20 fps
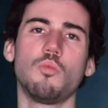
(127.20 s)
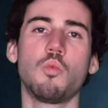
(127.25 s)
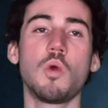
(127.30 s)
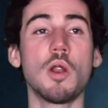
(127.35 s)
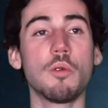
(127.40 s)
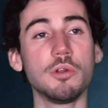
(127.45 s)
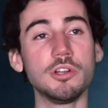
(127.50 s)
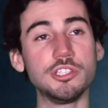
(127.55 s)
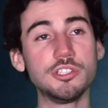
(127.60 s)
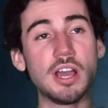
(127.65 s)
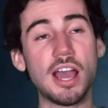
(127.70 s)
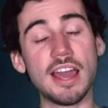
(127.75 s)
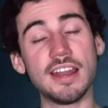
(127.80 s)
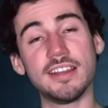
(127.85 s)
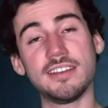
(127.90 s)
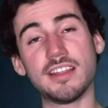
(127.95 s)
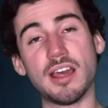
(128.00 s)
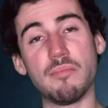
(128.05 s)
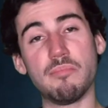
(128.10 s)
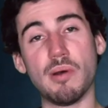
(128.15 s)
Where would you hide
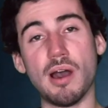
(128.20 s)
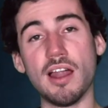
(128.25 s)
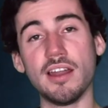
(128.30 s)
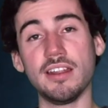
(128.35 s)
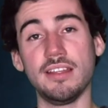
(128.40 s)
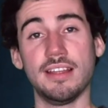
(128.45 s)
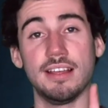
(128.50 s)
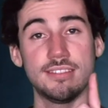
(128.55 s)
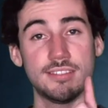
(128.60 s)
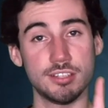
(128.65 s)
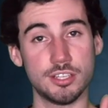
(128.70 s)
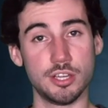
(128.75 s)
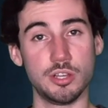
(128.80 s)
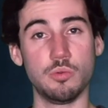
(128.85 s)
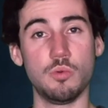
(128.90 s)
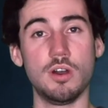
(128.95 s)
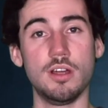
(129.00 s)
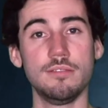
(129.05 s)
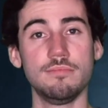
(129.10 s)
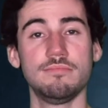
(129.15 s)
a dead body? That's a good
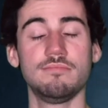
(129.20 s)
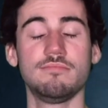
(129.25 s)
one.